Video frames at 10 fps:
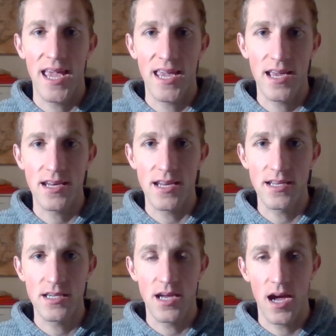and
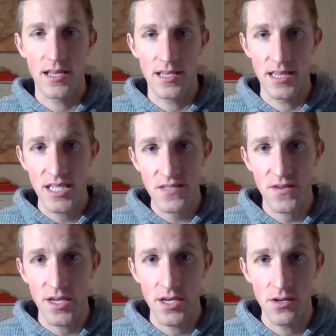in this
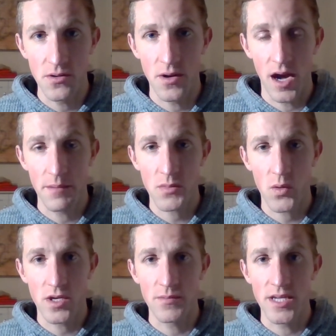video I'm
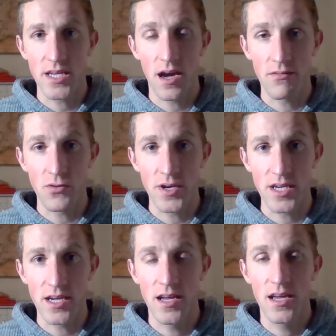going to be
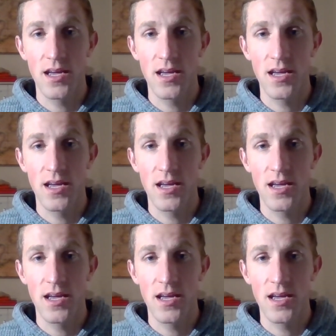covering